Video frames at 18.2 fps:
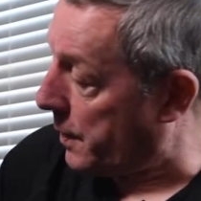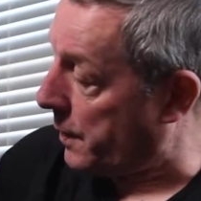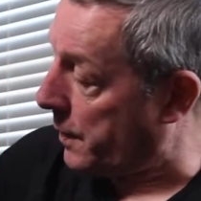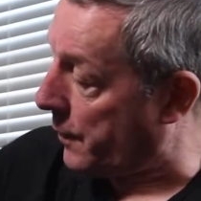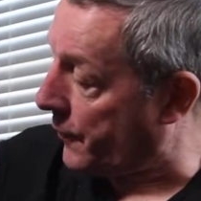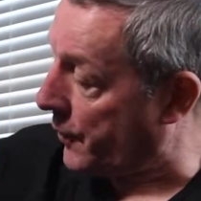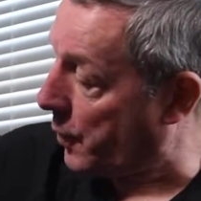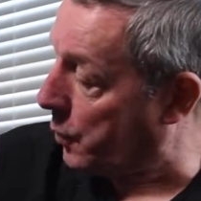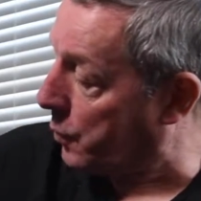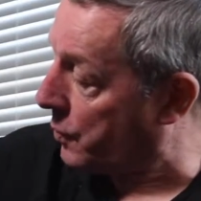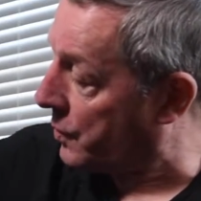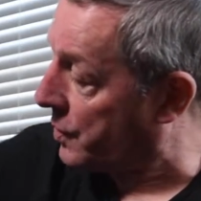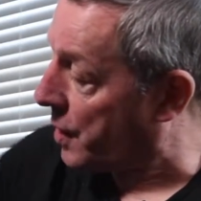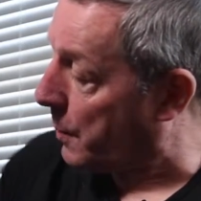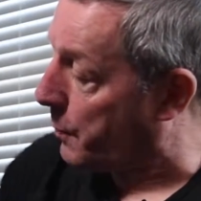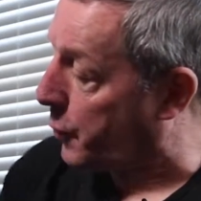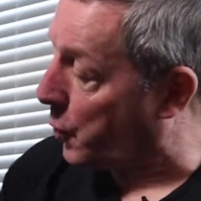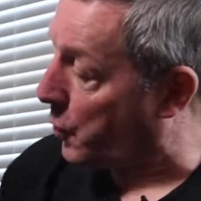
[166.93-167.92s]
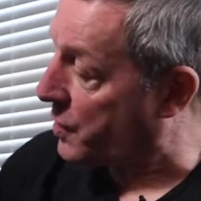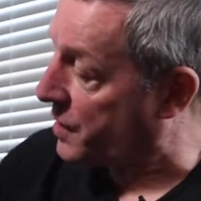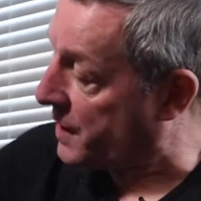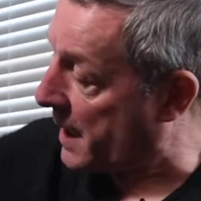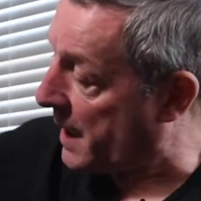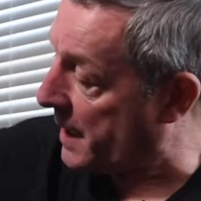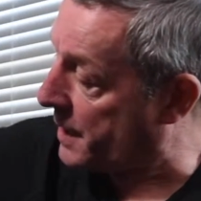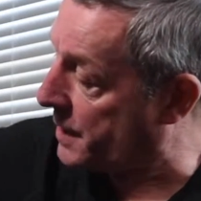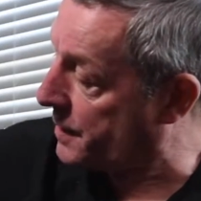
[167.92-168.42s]
of the lungs on both
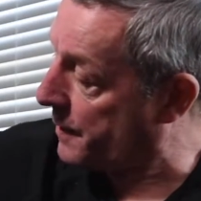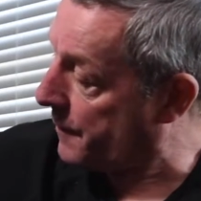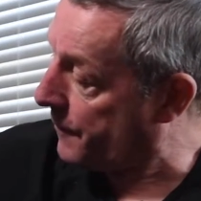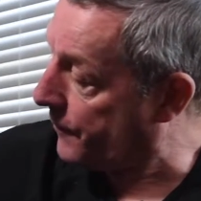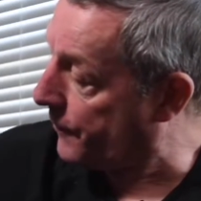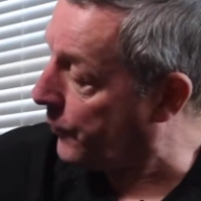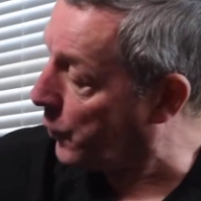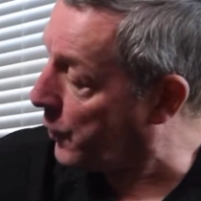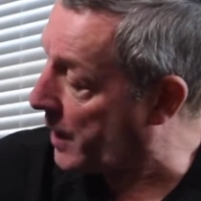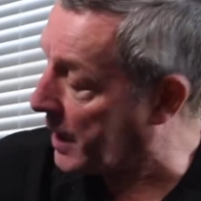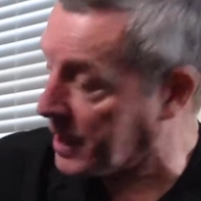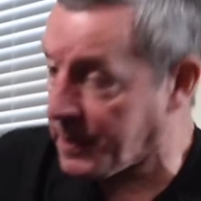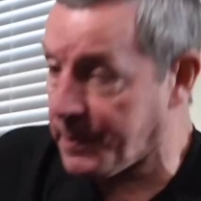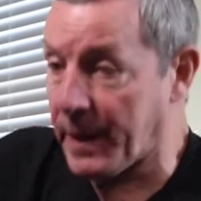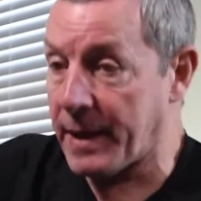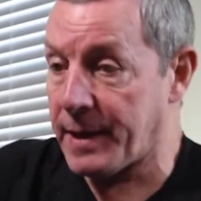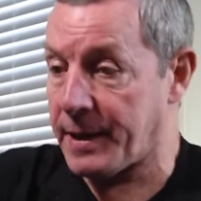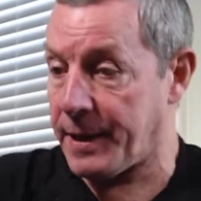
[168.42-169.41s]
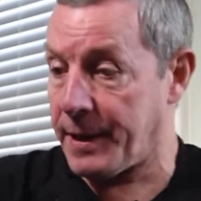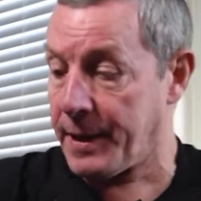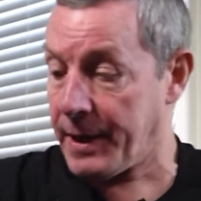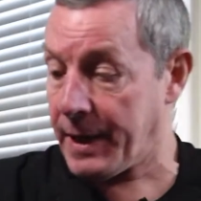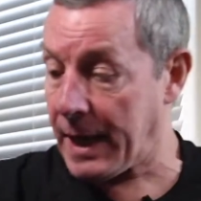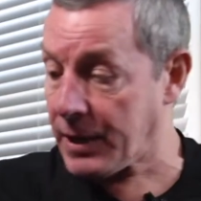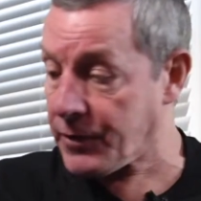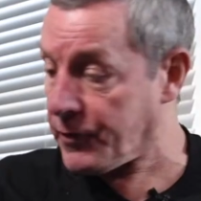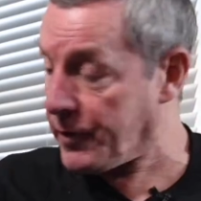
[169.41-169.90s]
sides, fully expanding
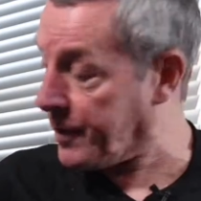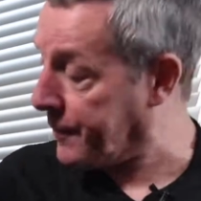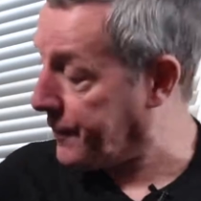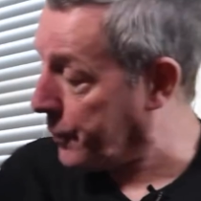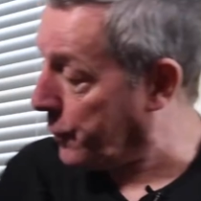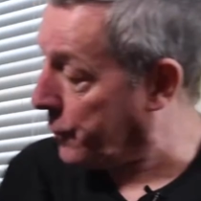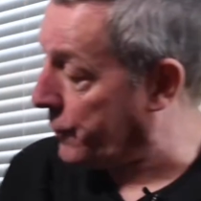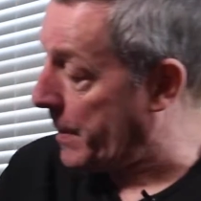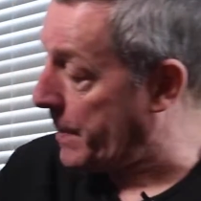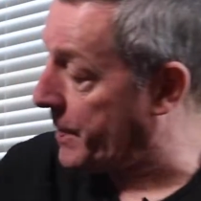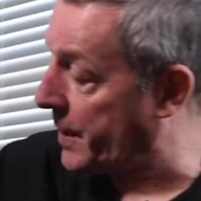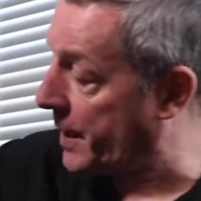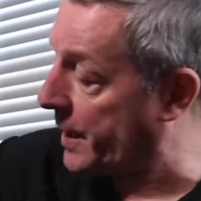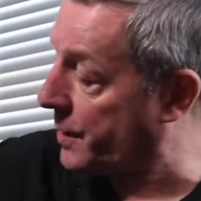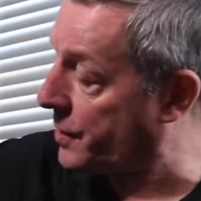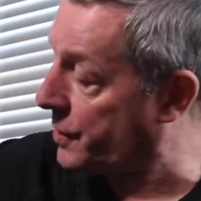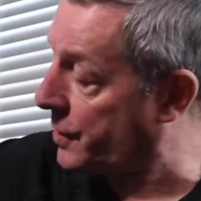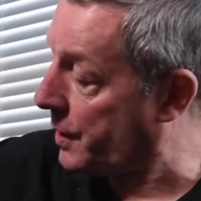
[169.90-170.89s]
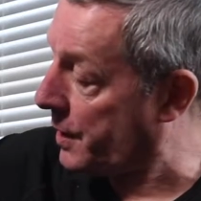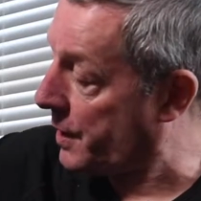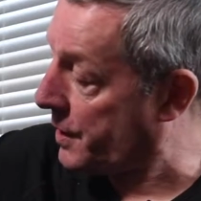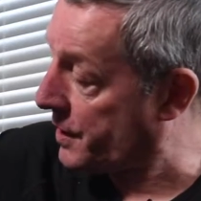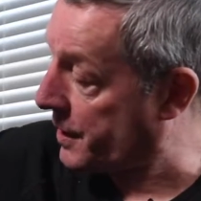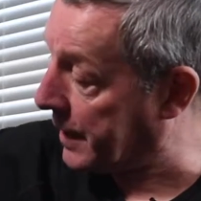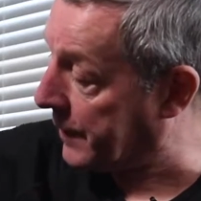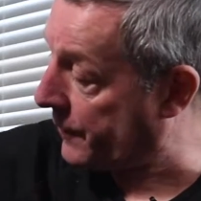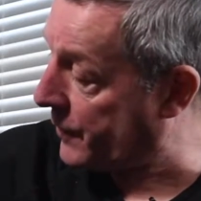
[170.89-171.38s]
laterally through the rib cage
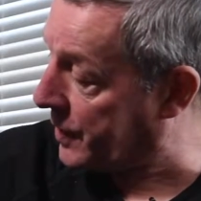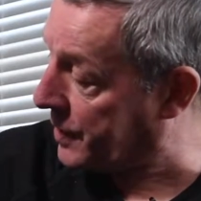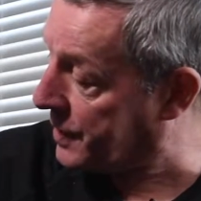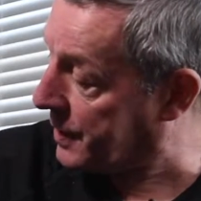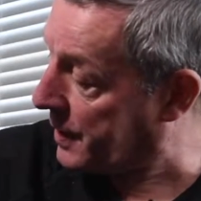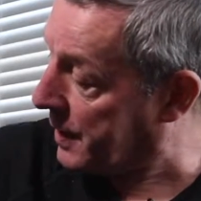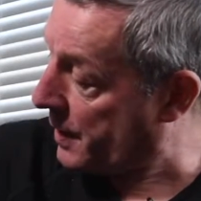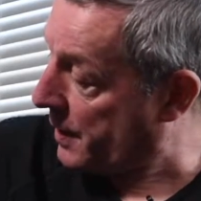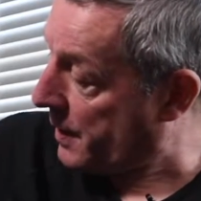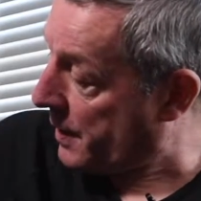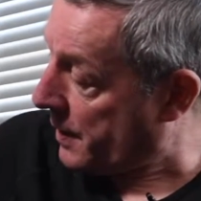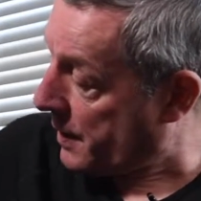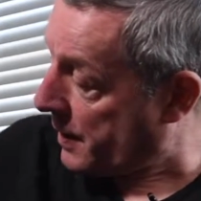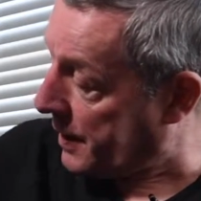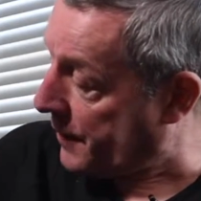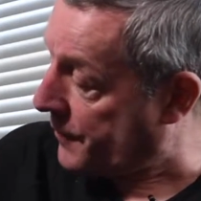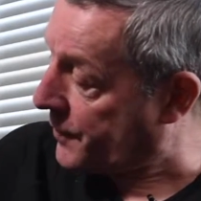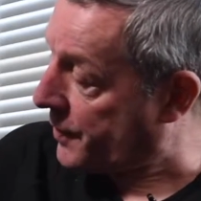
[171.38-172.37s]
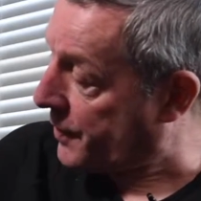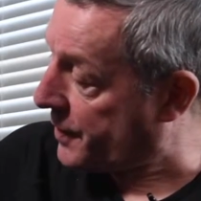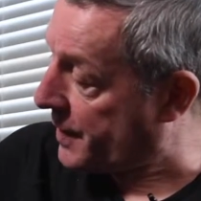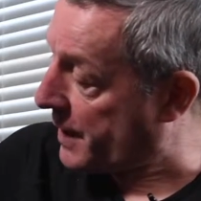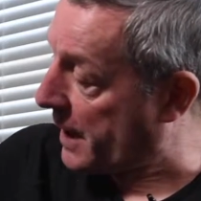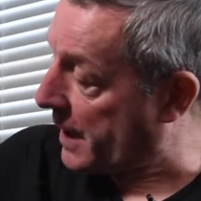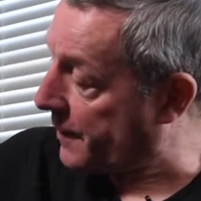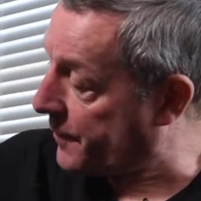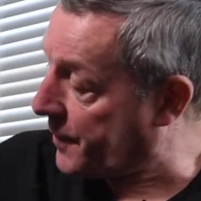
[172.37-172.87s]
to give this lift to the
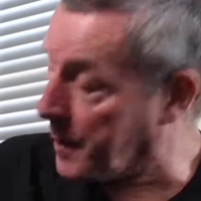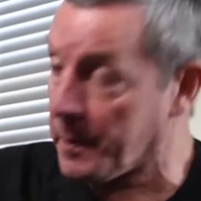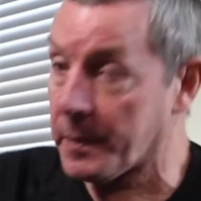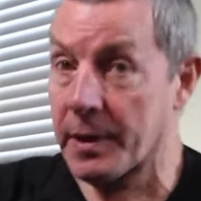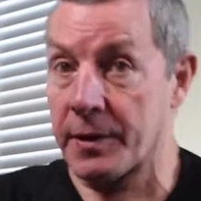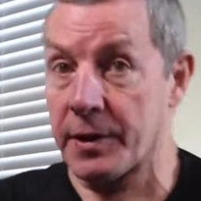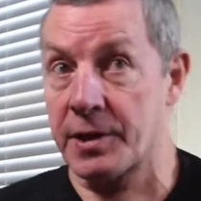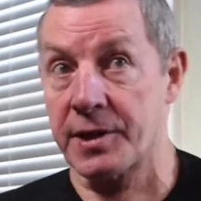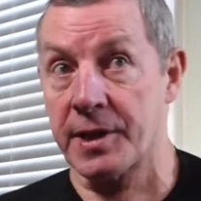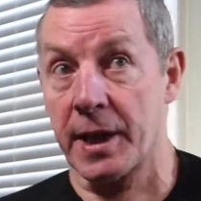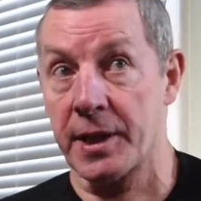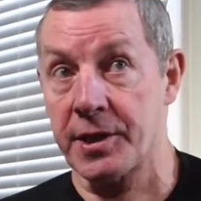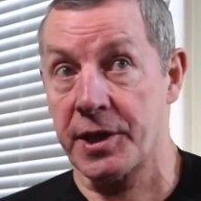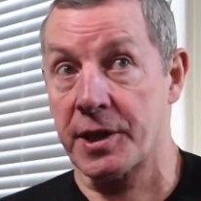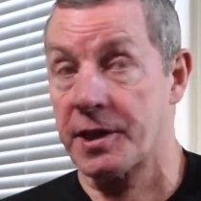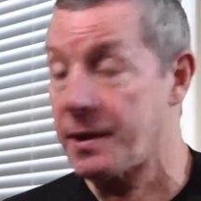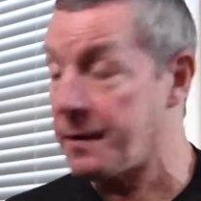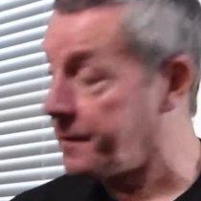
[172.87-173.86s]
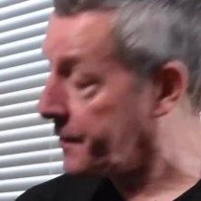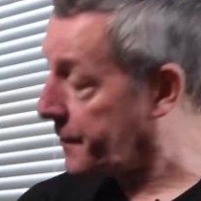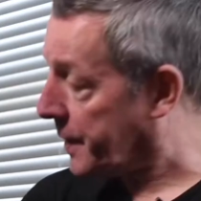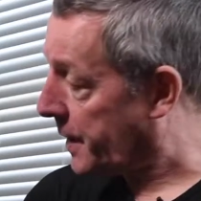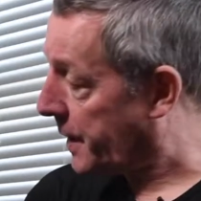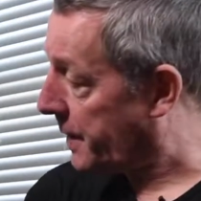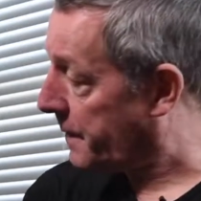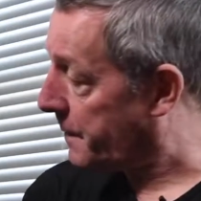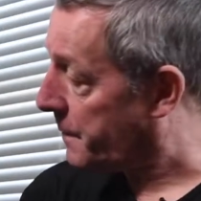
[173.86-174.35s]
diaphragm and this digestive
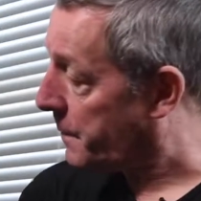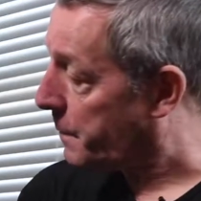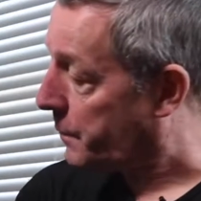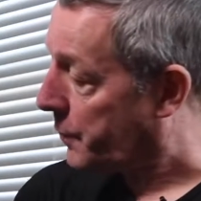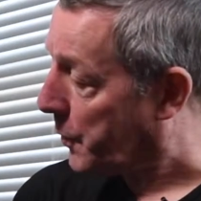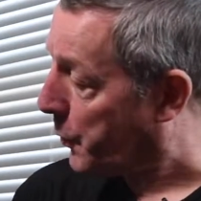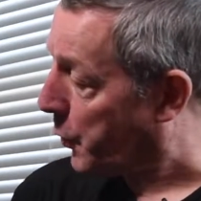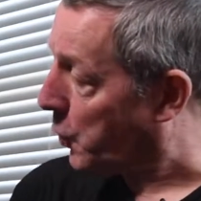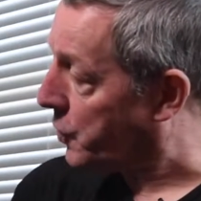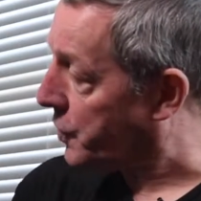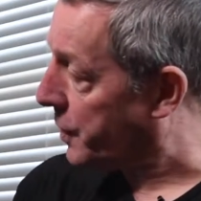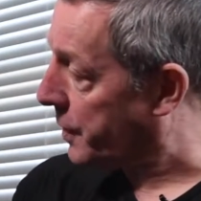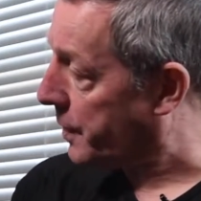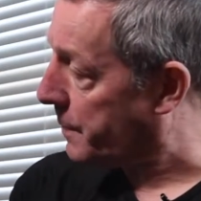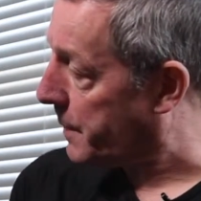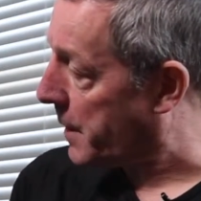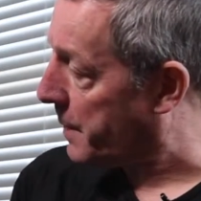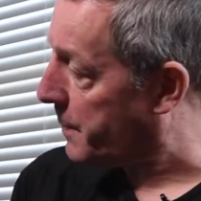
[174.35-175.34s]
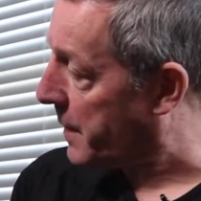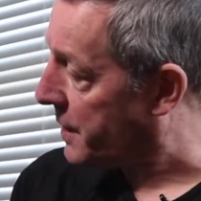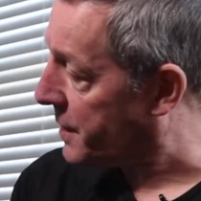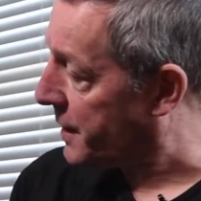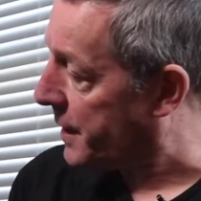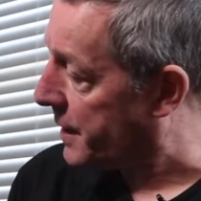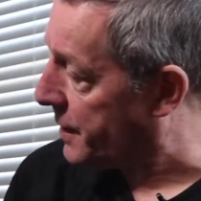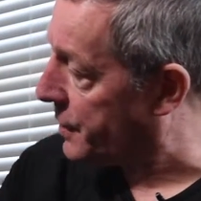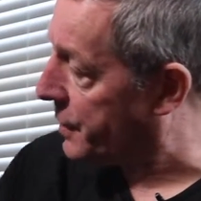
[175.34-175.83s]
propulsion and
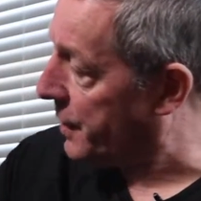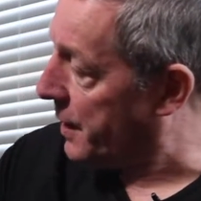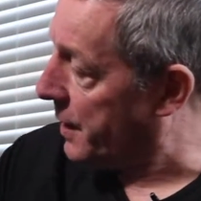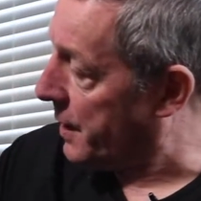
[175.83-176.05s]
massage.